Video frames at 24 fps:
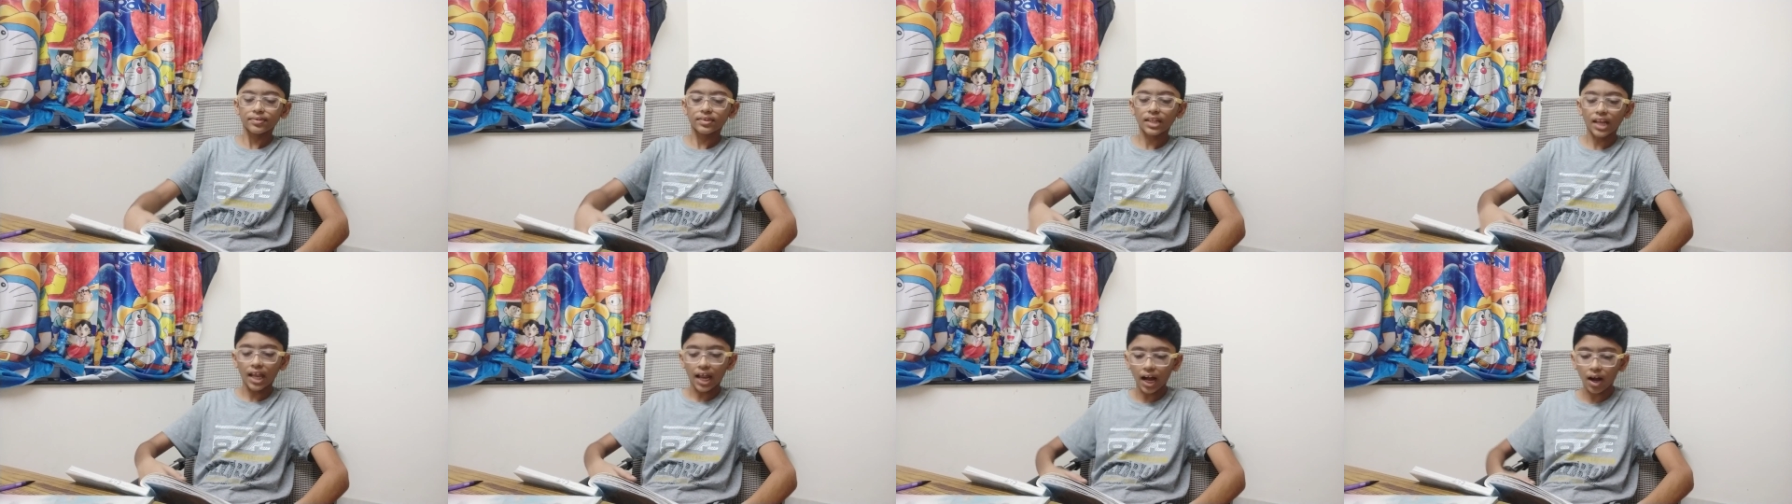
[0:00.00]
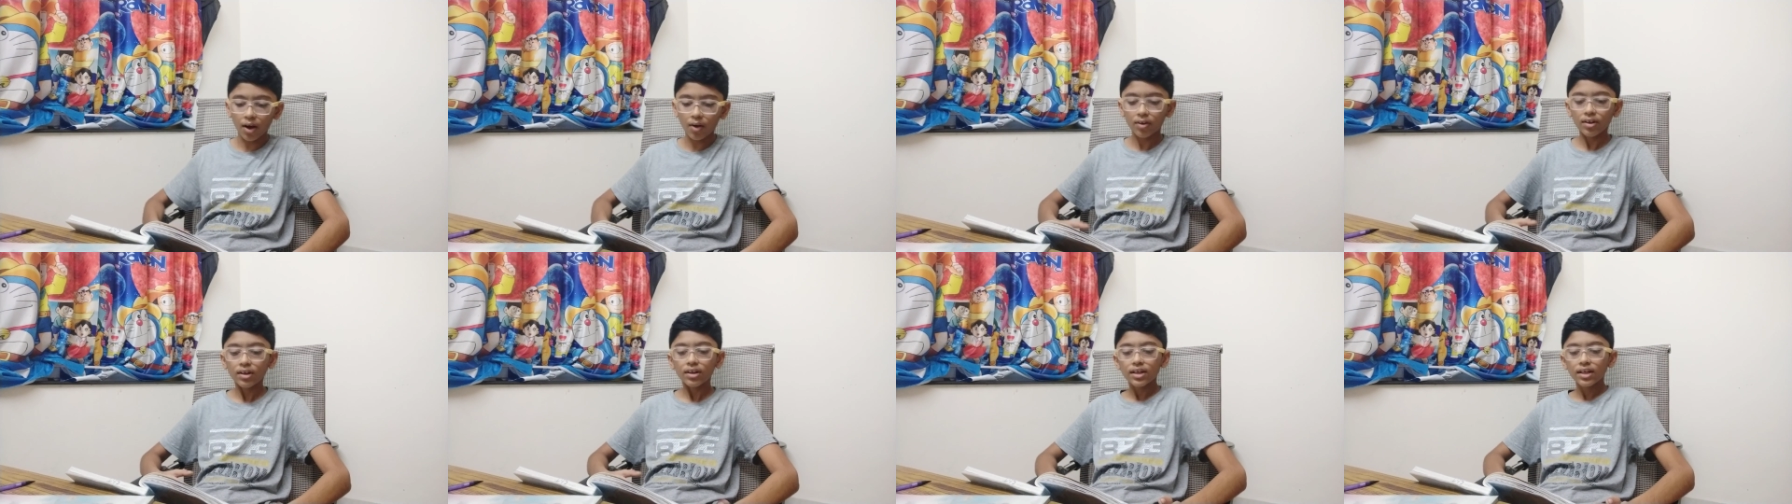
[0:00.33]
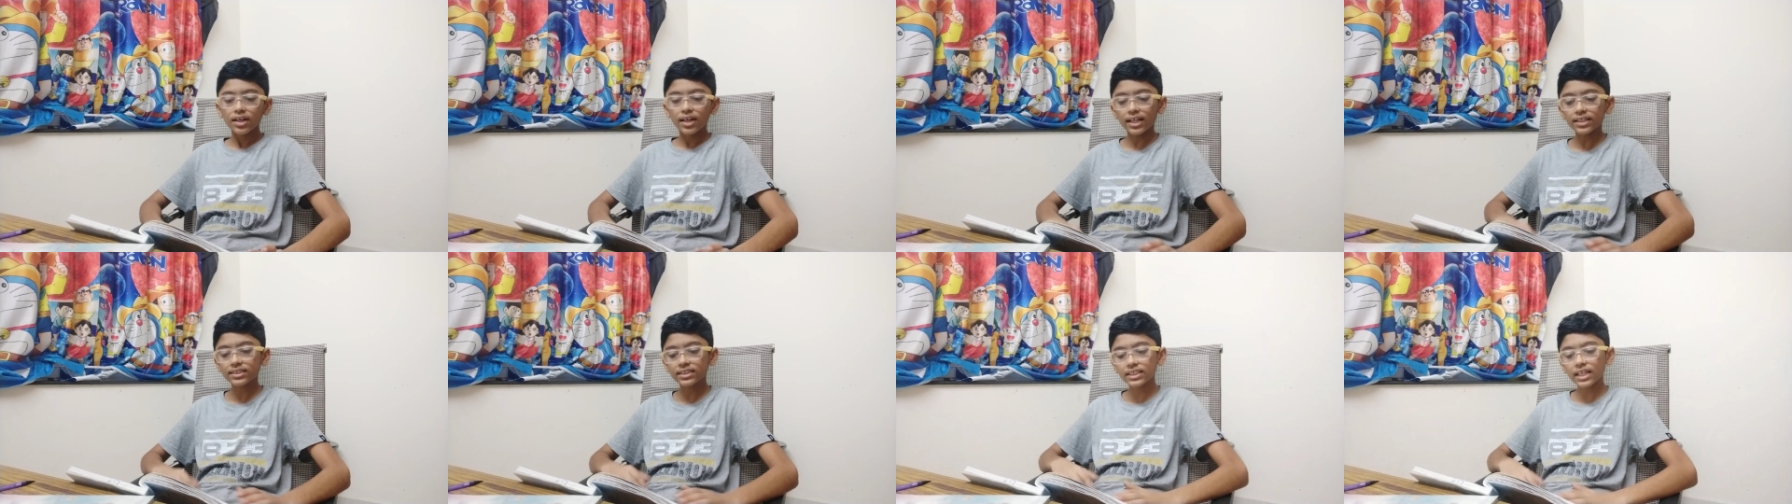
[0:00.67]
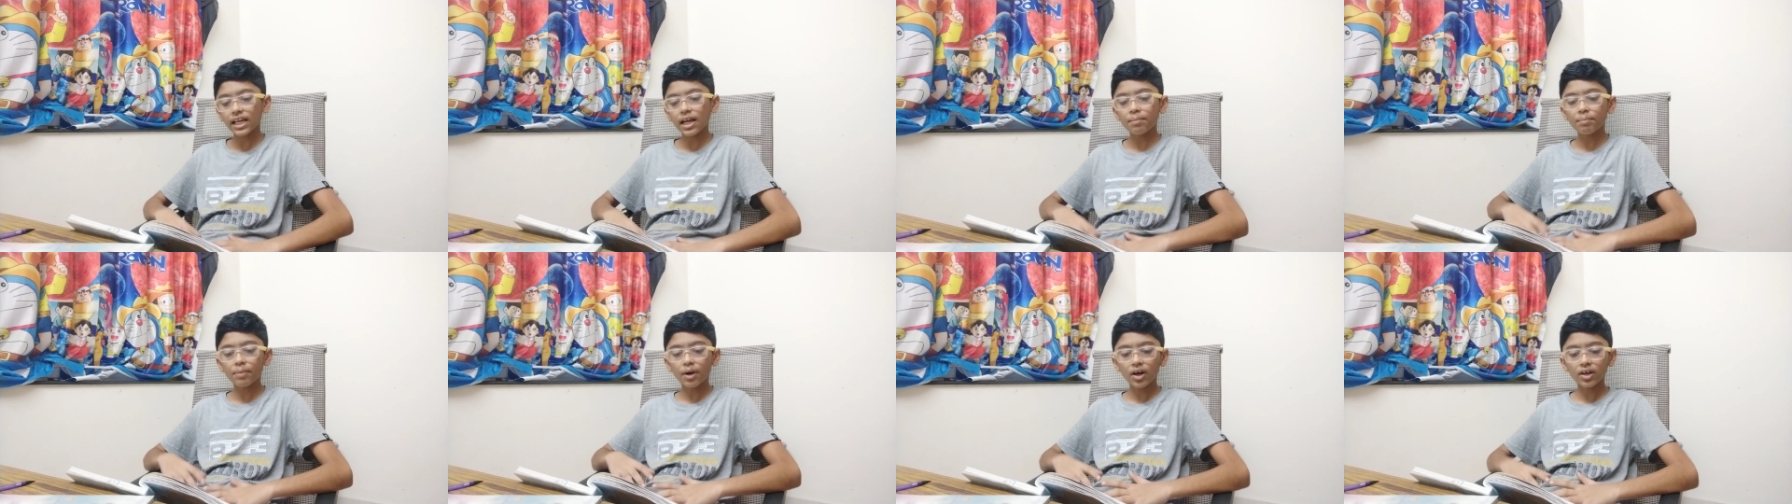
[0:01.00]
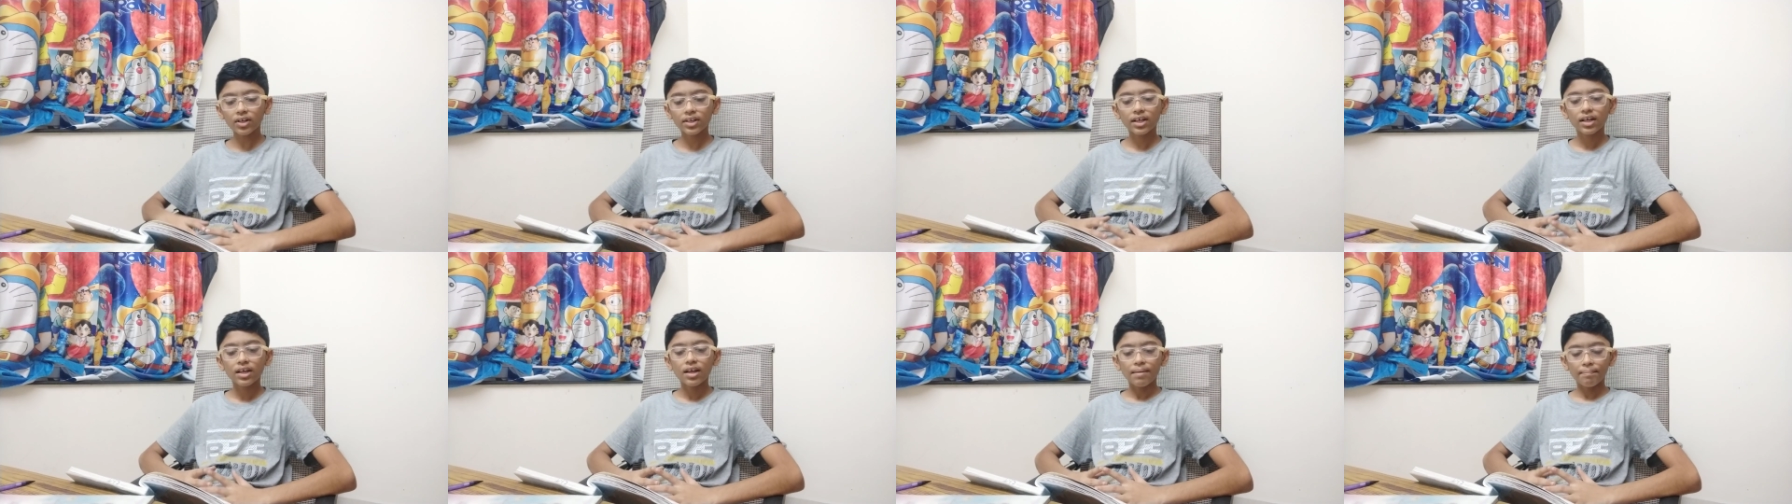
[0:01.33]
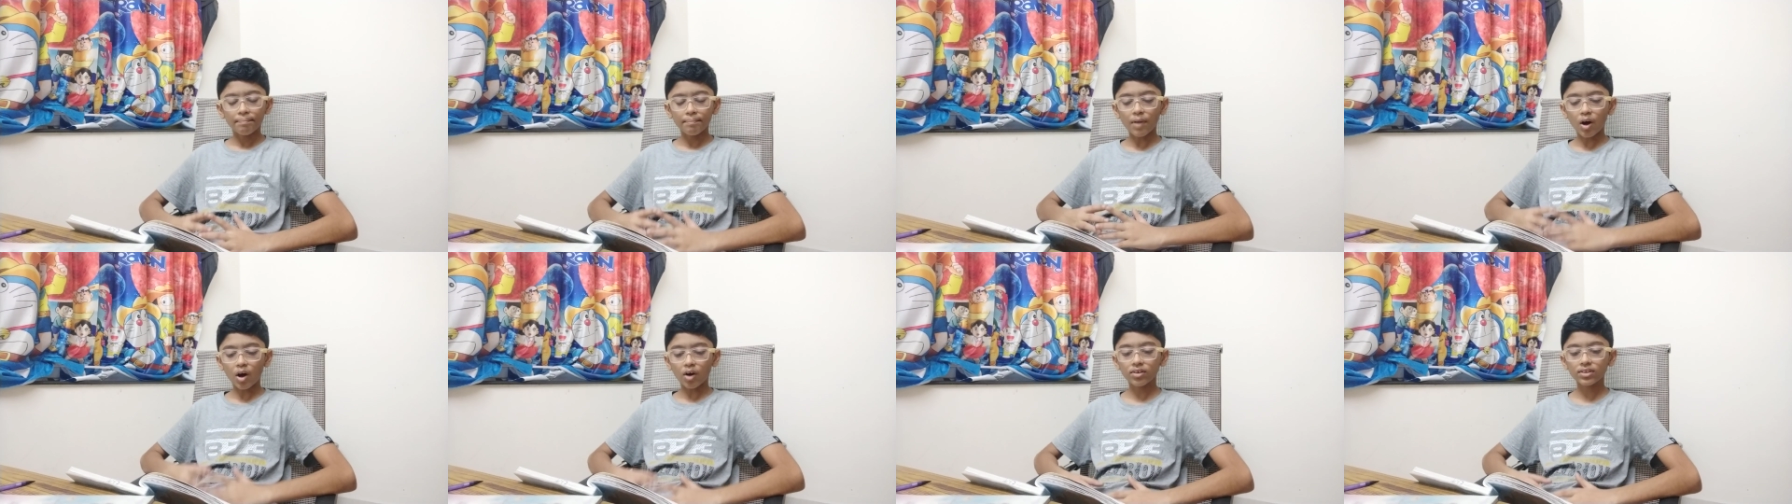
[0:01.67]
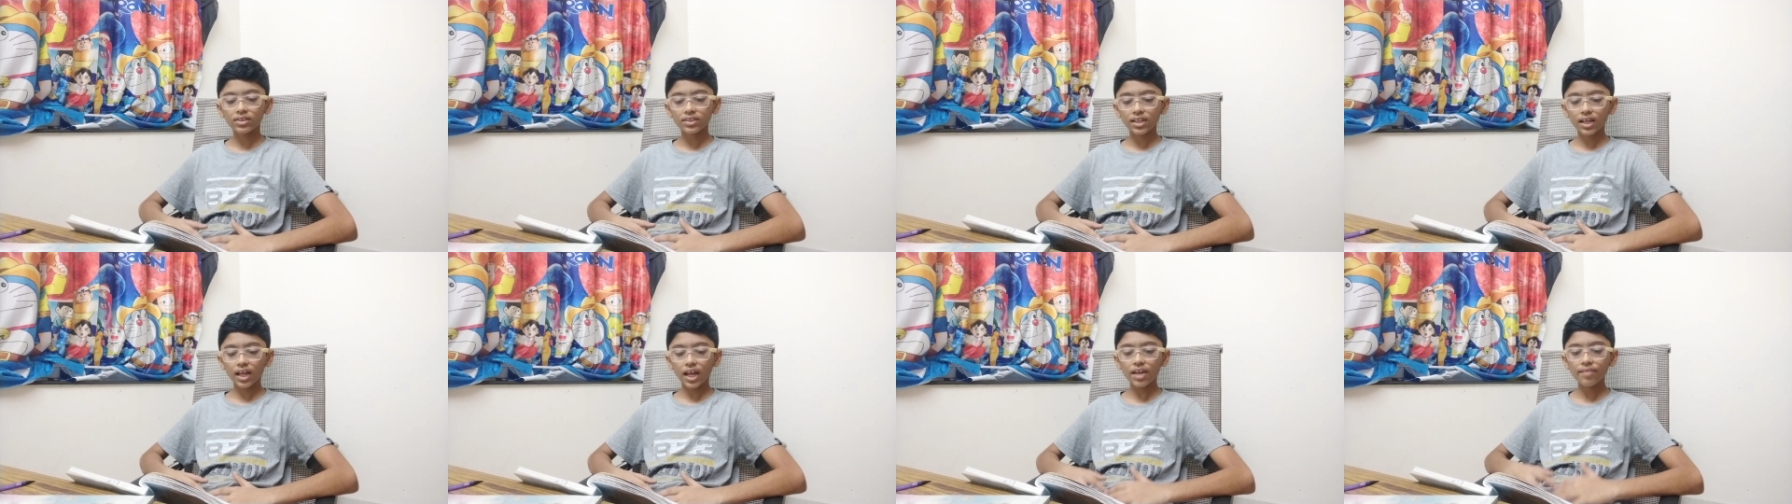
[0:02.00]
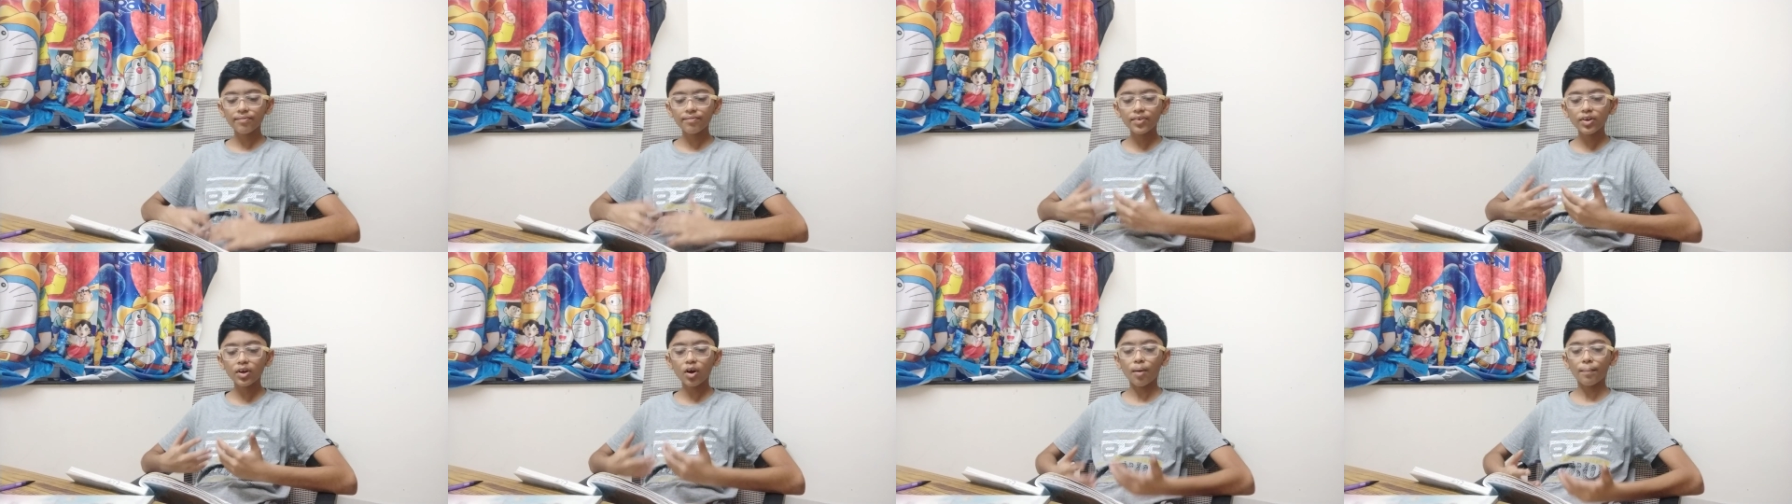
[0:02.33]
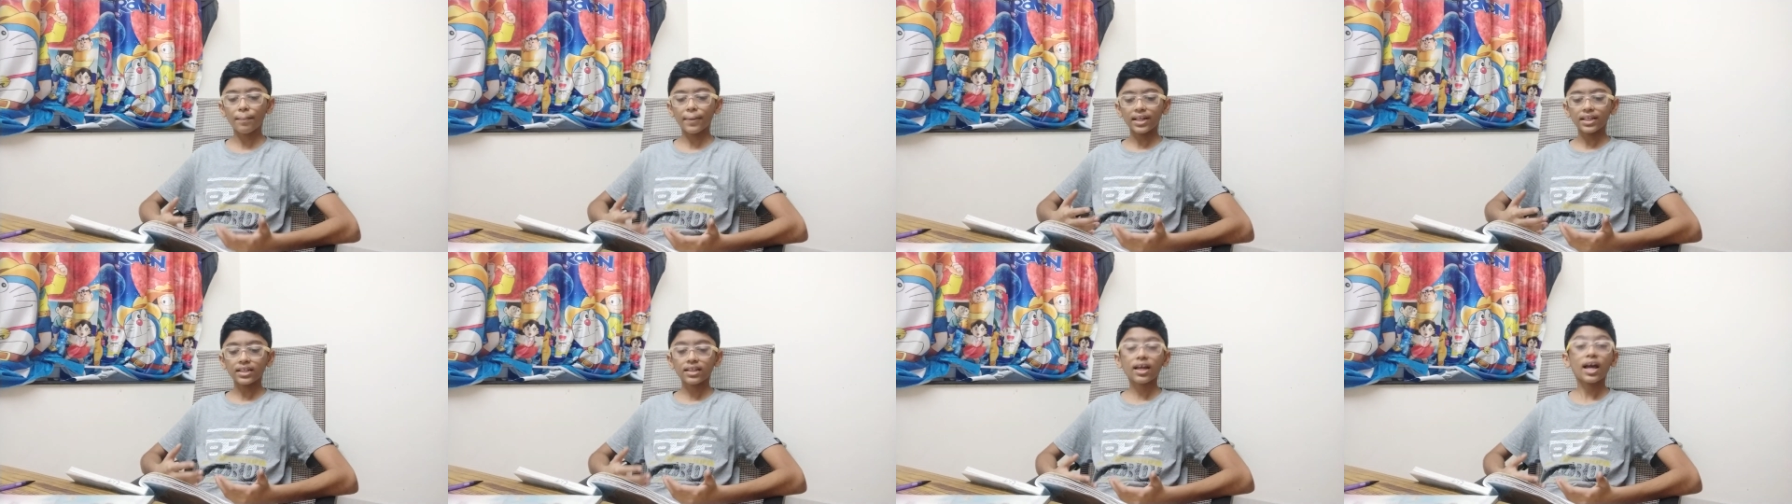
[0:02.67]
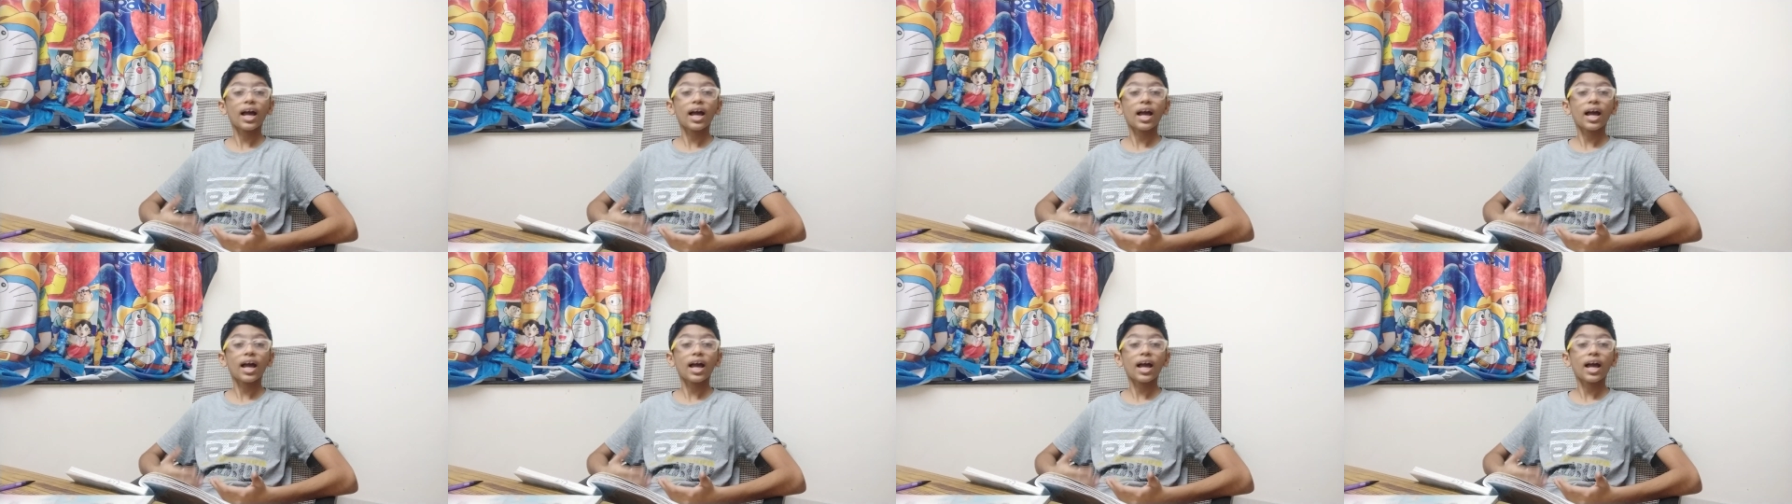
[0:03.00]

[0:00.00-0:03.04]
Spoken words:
Now, let's see about Mount Environment.